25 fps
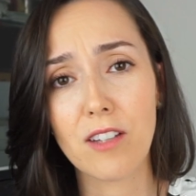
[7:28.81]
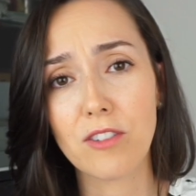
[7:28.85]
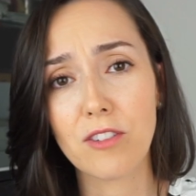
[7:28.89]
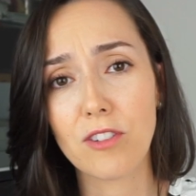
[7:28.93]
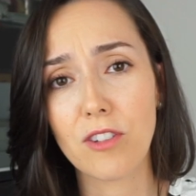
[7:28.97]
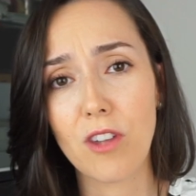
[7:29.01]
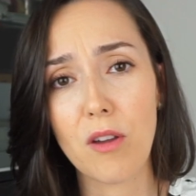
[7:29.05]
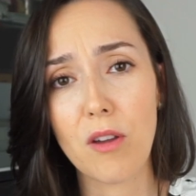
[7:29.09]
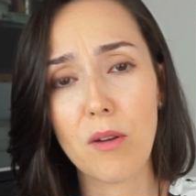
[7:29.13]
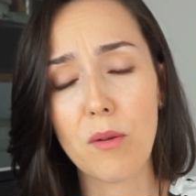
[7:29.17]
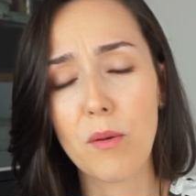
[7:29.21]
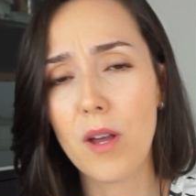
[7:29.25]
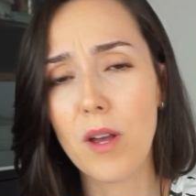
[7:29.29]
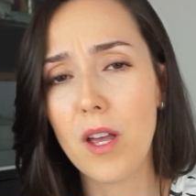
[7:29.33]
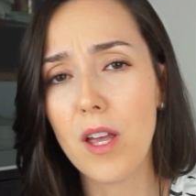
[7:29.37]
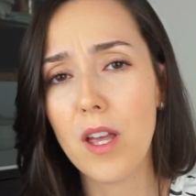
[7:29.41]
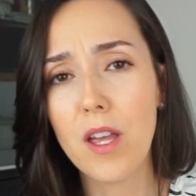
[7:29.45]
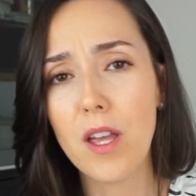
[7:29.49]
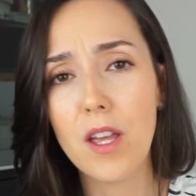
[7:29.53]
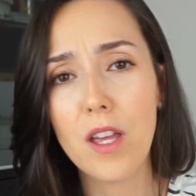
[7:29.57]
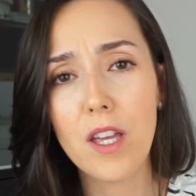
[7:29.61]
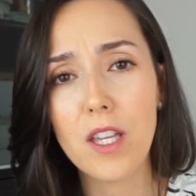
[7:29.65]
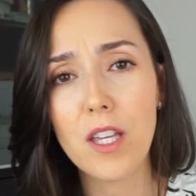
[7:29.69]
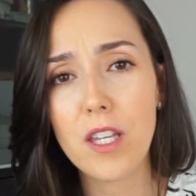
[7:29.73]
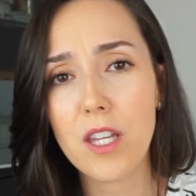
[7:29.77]
So,
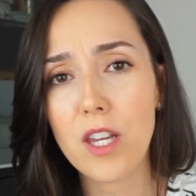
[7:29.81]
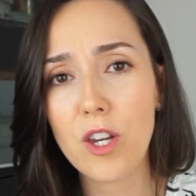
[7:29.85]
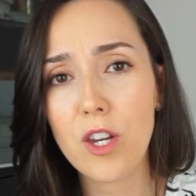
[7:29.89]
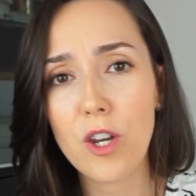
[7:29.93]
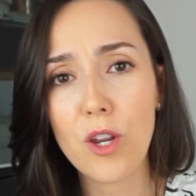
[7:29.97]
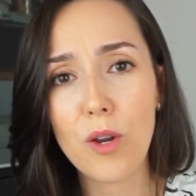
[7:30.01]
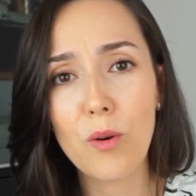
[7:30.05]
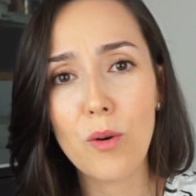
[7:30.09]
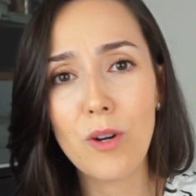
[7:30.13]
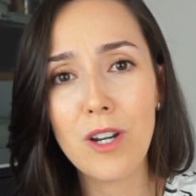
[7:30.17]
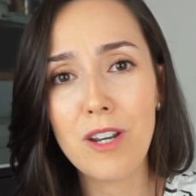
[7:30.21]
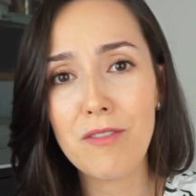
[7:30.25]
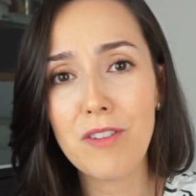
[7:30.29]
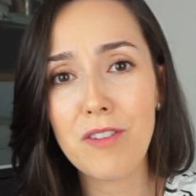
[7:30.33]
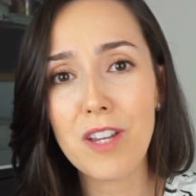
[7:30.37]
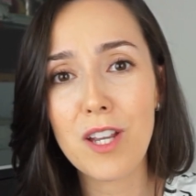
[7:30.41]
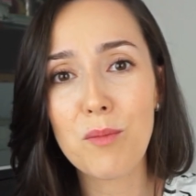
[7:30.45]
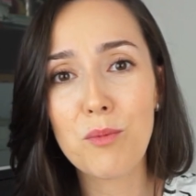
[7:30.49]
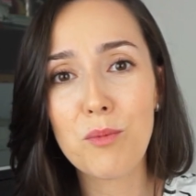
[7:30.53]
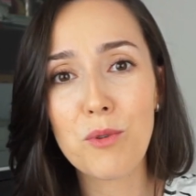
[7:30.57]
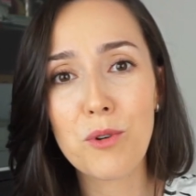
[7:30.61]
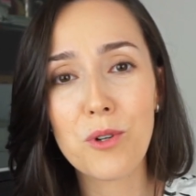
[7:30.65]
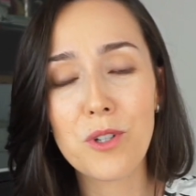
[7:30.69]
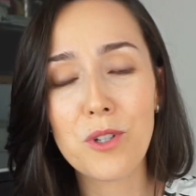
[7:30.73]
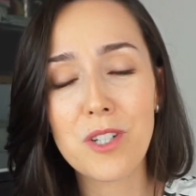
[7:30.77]
you know, living
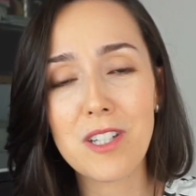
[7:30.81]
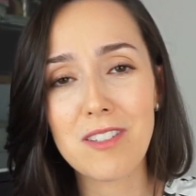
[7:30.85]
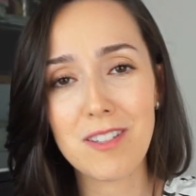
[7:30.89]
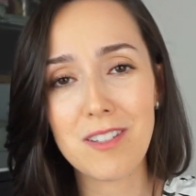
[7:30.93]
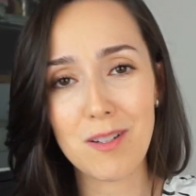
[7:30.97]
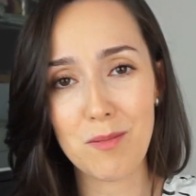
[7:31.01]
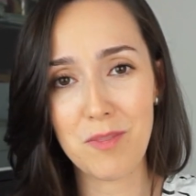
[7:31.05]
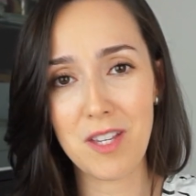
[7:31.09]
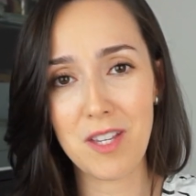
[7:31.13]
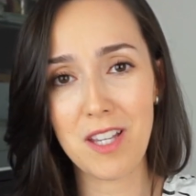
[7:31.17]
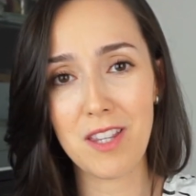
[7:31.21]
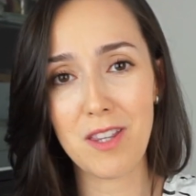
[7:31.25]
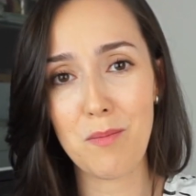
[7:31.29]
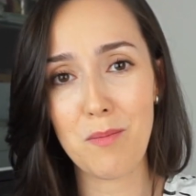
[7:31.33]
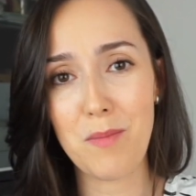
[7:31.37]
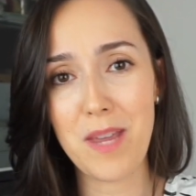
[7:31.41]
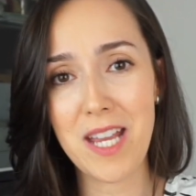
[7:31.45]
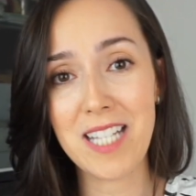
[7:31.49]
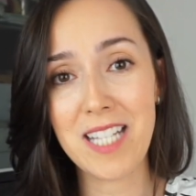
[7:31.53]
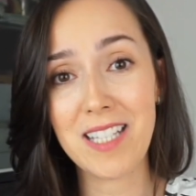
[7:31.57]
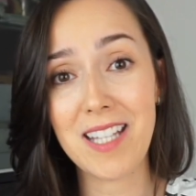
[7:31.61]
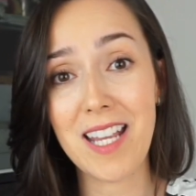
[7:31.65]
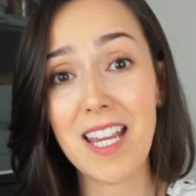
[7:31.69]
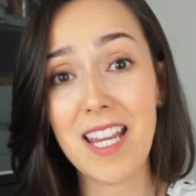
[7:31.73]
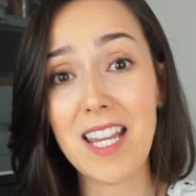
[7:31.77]
abroad is something that
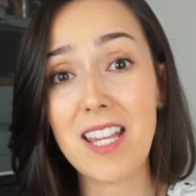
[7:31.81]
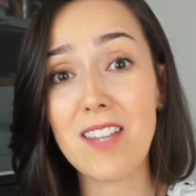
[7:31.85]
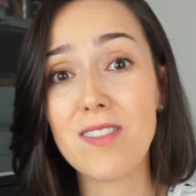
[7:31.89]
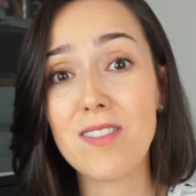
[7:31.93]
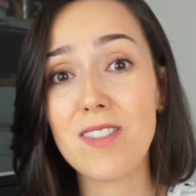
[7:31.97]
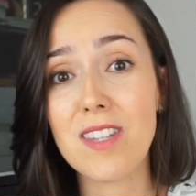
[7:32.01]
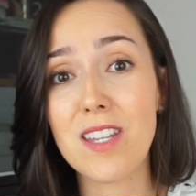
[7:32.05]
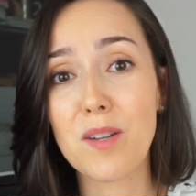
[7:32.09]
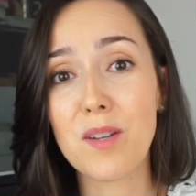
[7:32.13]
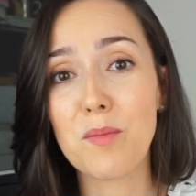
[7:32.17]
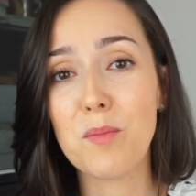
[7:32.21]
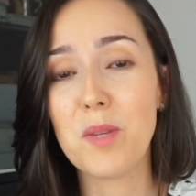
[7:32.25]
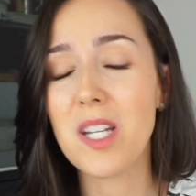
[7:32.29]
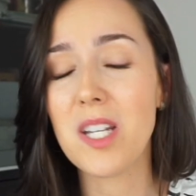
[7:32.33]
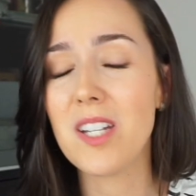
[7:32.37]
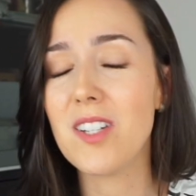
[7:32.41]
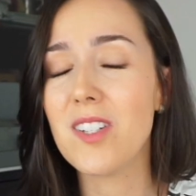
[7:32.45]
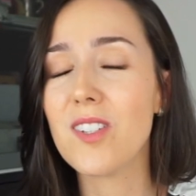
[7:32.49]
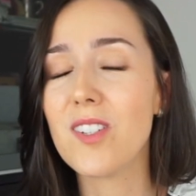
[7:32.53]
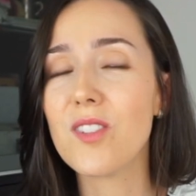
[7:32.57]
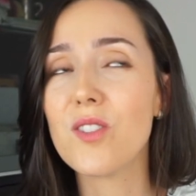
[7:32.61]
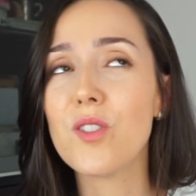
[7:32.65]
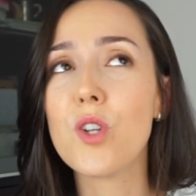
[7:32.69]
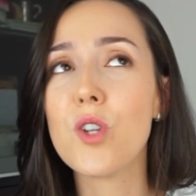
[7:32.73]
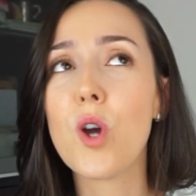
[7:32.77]
makes it easier, but it
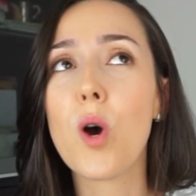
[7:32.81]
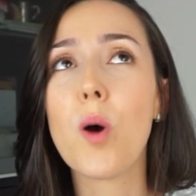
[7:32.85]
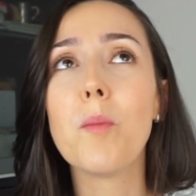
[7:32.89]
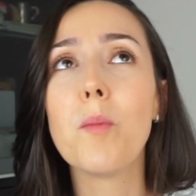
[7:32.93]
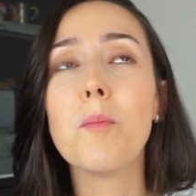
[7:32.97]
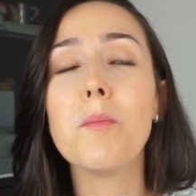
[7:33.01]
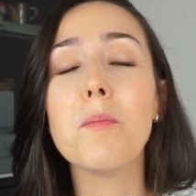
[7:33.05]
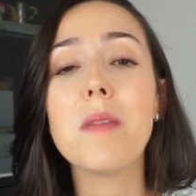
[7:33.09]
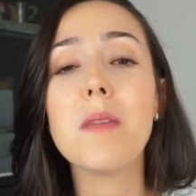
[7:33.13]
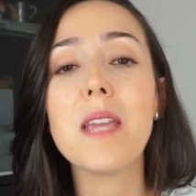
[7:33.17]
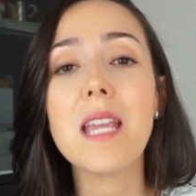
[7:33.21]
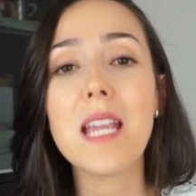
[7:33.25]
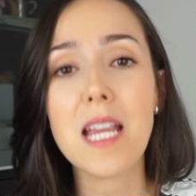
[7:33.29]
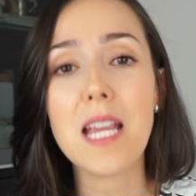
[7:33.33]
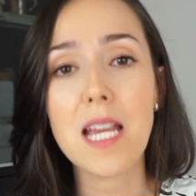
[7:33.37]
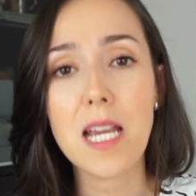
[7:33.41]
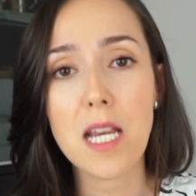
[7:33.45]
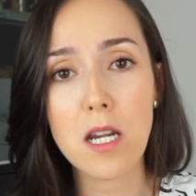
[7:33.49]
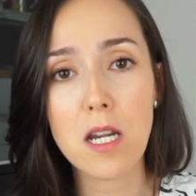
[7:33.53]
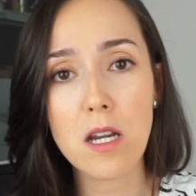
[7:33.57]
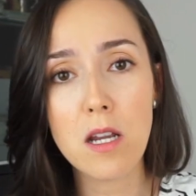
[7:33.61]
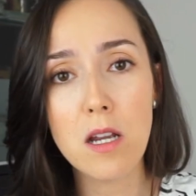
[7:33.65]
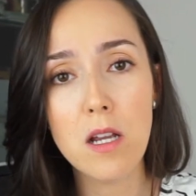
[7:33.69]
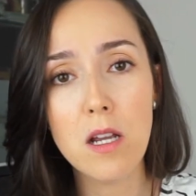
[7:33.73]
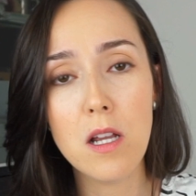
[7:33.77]
does not
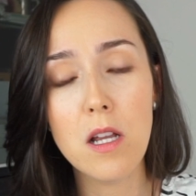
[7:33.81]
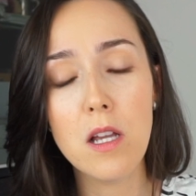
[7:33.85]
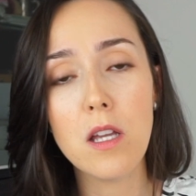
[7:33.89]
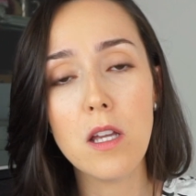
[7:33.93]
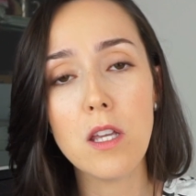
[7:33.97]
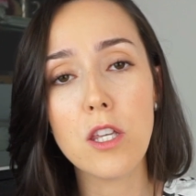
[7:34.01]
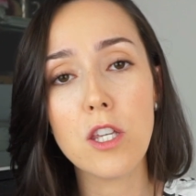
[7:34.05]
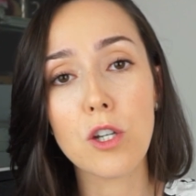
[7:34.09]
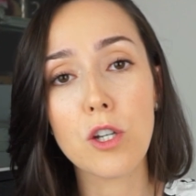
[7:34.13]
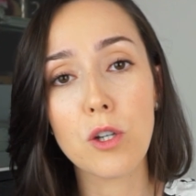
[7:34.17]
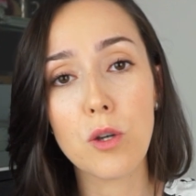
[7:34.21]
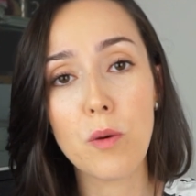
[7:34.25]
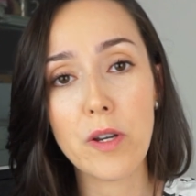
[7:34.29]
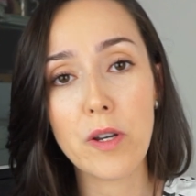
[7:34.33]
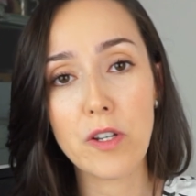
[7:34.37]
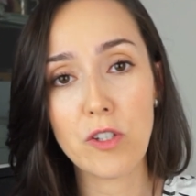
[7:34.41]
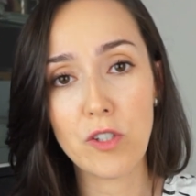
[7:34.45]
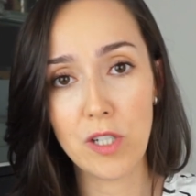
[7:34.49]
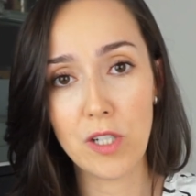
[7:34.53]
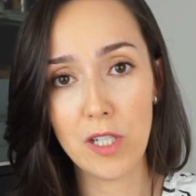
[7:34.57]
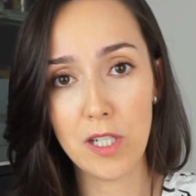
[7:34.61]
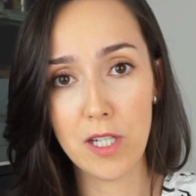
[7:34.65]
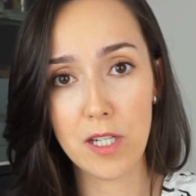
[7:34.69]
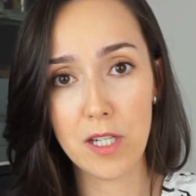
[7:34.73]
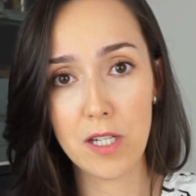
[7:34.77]
mean you're going
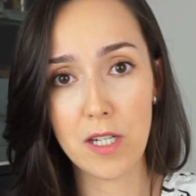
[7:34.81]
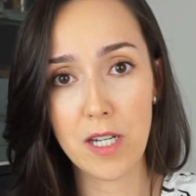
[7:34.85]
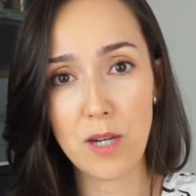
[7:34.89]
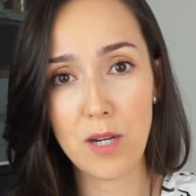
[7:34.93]
to learn.